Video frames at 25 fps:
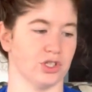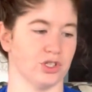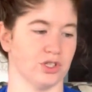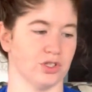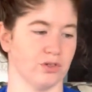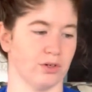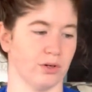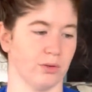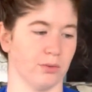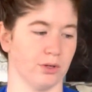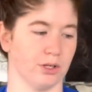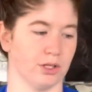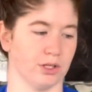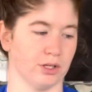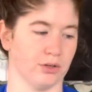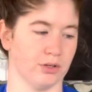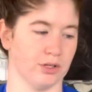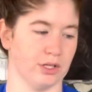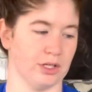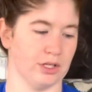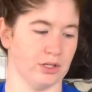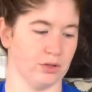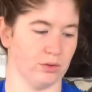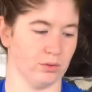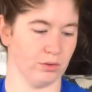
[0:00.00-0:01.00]
So I want to go
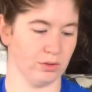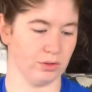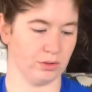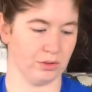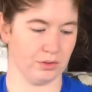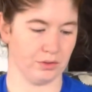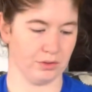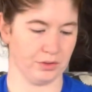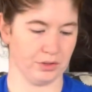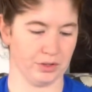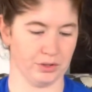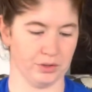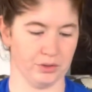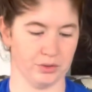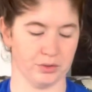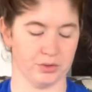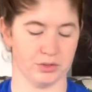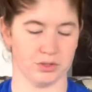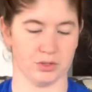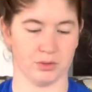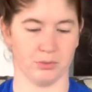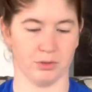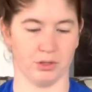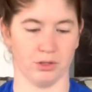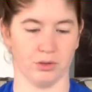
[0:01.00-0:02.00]
ahead and oil
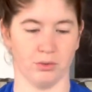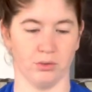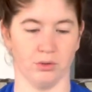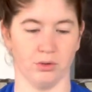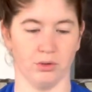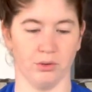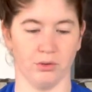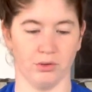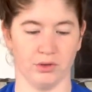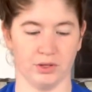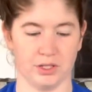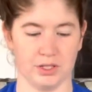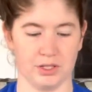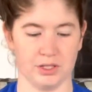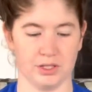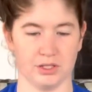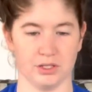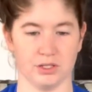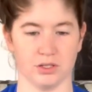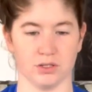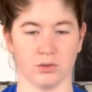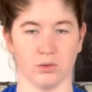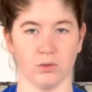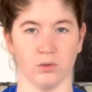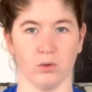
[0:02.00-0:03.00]
those. I'm gonna oil
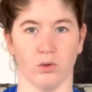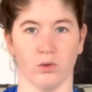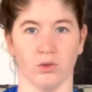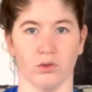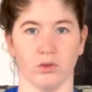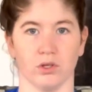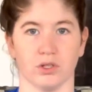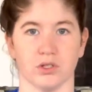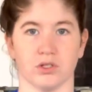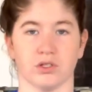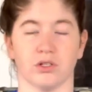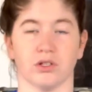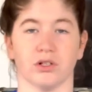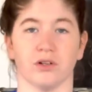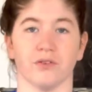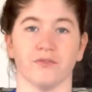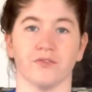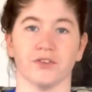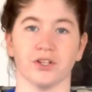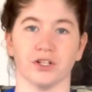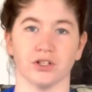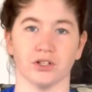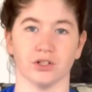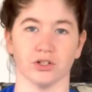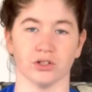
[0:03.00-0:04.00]
these, oil the stirrup
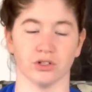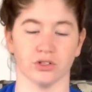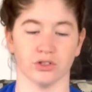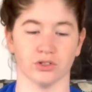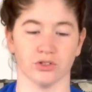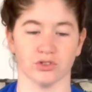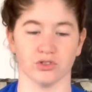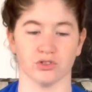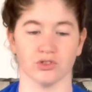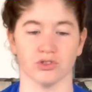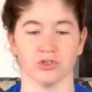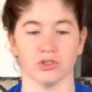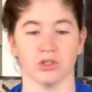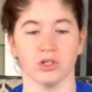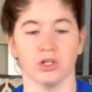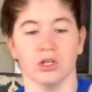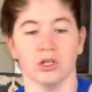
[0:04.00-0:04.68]
fenders,